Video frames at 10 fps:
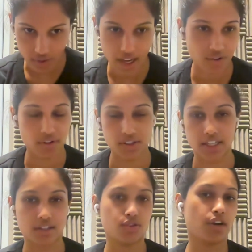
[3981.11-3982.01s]
I don't know.
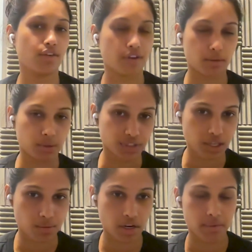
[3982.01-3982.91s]
Like you verify the proof
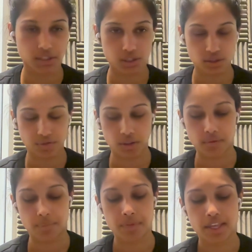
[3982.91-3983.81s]
somewhere where it's useful.